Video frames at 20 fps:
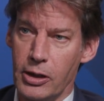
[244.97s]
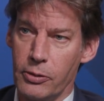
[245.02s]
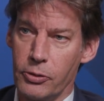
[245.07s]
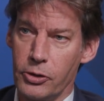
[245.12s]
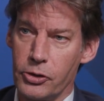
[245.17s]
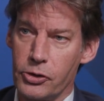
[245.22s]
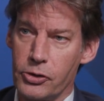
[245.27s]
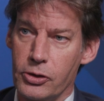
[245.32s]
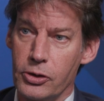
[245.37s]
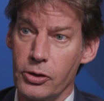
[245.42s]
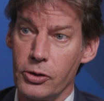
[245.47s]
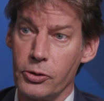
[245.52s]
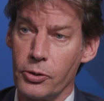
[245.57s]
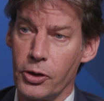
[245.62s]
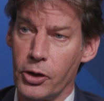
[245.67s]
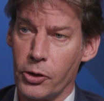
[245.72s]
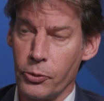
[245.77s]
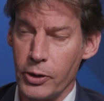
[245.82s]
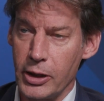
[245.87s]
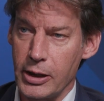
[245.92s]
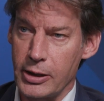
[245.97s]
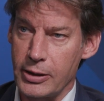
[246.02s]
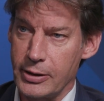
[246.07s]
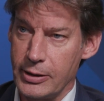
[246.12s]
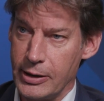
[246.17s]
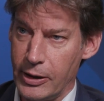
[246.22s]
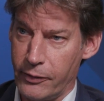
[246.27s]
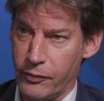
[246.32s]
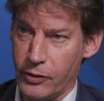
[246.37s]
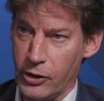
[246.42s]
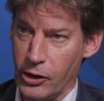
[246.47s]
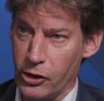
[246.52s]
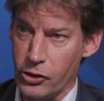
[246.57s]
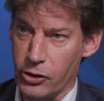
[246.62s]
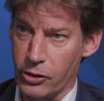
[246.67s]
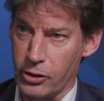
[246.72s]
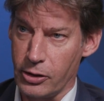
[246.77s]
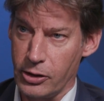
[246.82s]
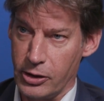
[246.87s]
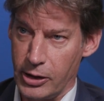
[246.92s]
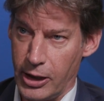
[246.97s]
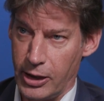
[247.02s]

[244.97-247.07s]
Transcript: there was no agreed definition